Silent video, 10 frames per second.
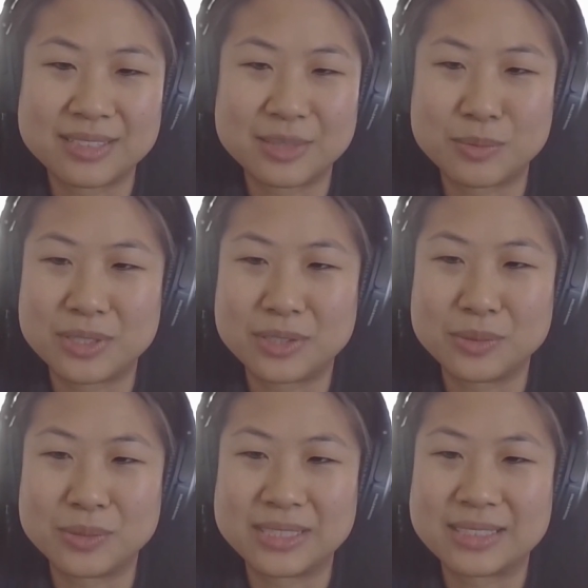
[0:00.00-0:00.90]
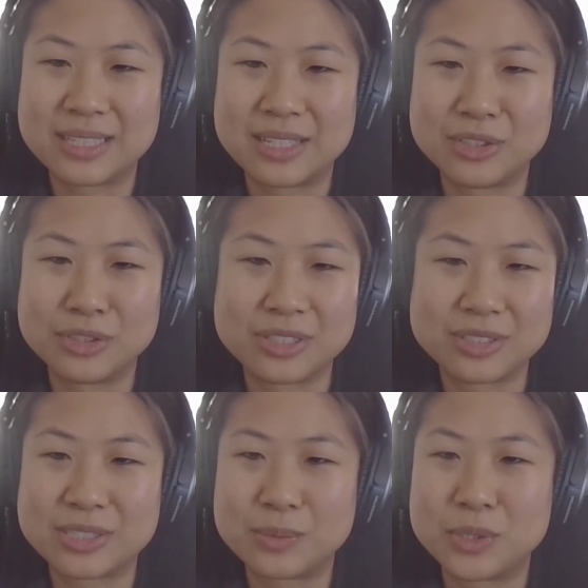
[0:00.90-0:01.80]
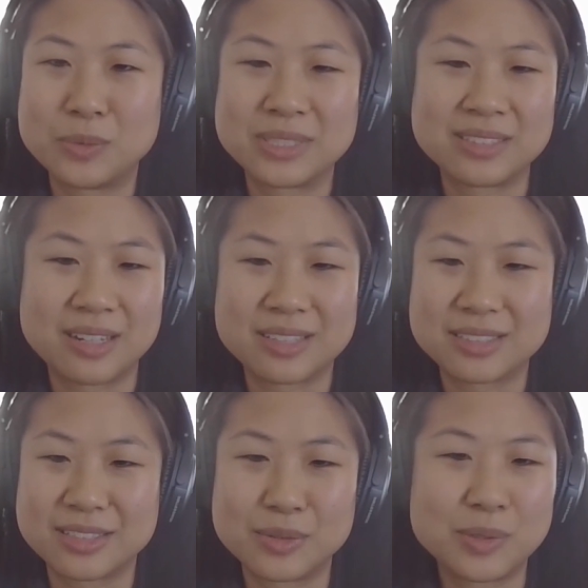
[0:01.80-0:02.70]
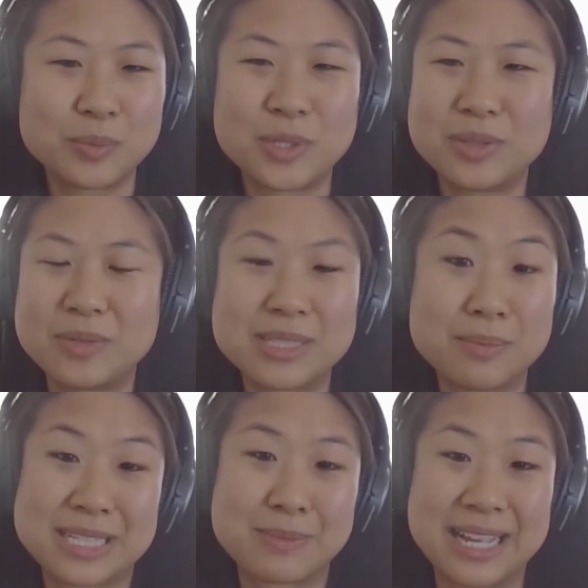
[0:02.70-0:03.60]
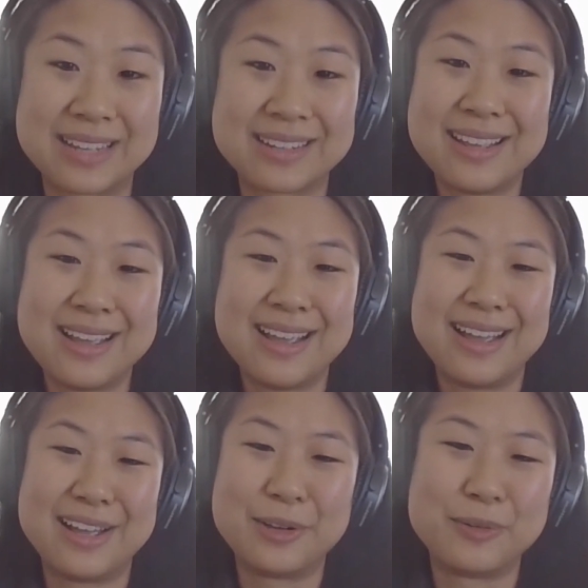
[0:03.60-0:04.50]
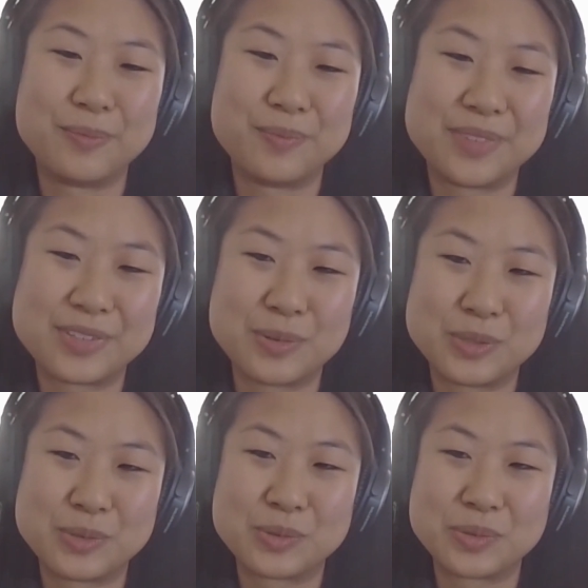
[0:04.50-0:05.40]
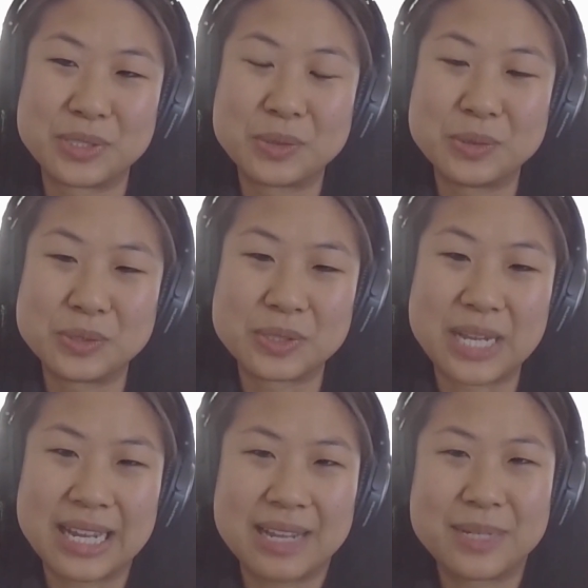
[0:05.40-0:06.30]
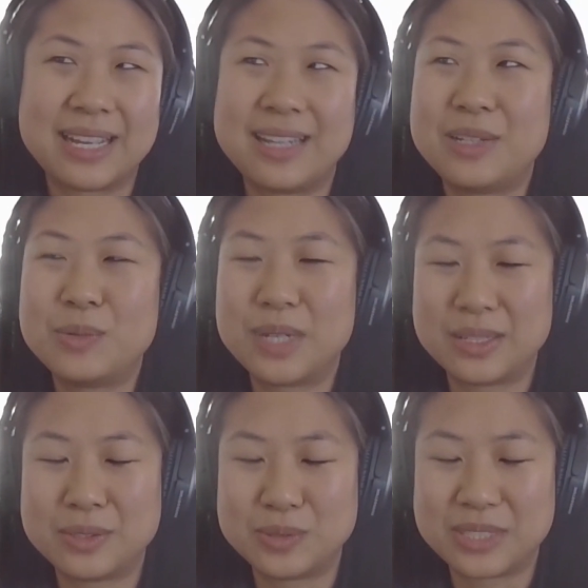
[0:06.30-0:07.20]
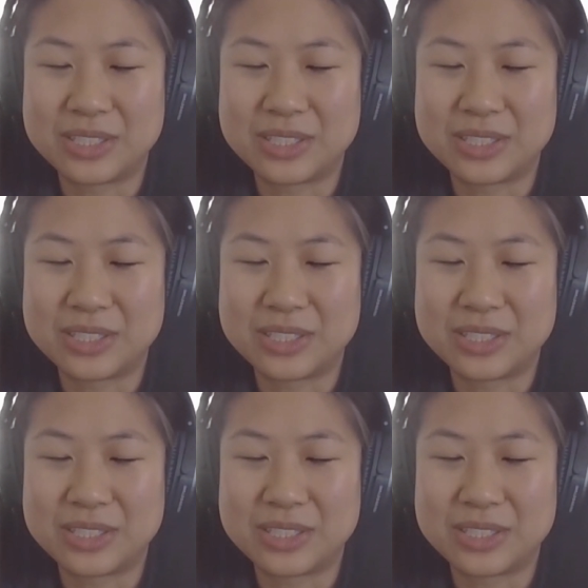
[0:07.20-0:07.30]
someone who was a nurse, someone who was a doctor. It was a mixed bag. So which was really cool. So I mean, anyone who's